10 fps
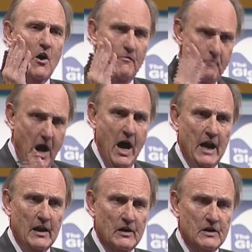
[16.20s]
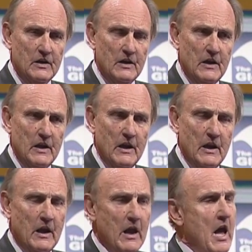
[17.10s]
of mind.
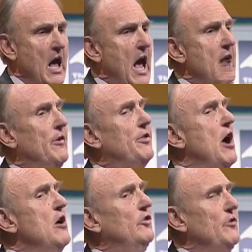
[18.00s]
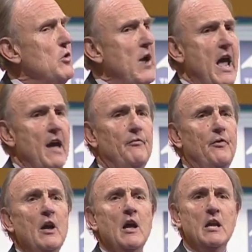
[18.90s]
And for those of you who have